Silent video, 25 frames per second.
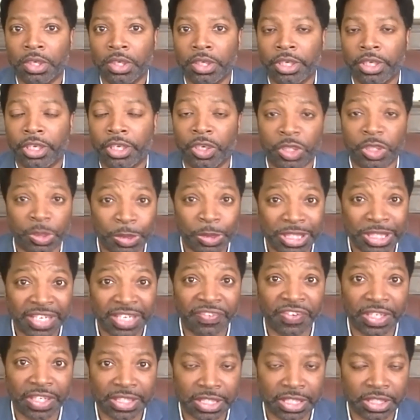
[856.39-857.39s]
you know,
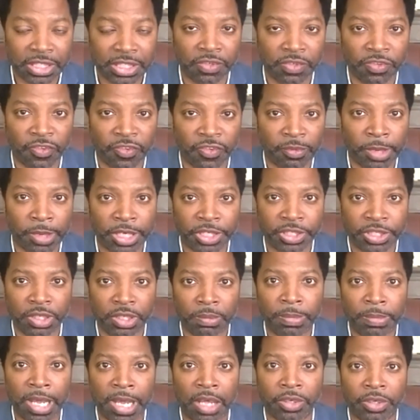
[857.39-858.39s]
specific sensitive information
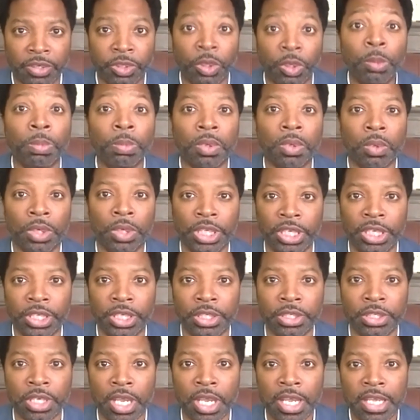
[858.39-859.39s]
about your
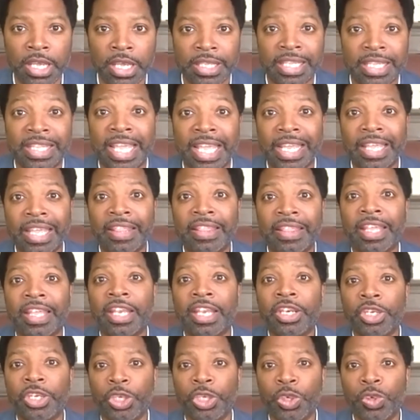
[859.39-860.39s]
employees that they can
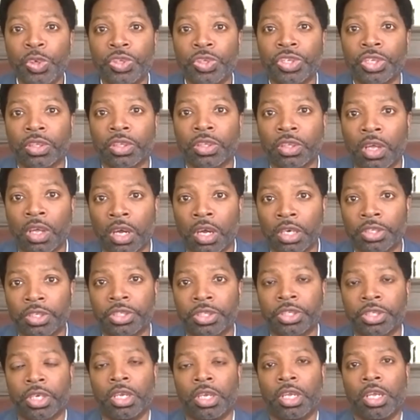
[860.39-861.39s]
then use to
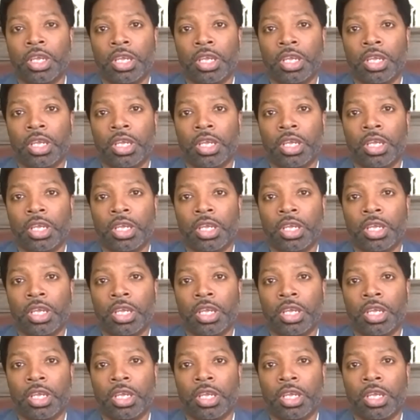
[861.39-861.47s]
launch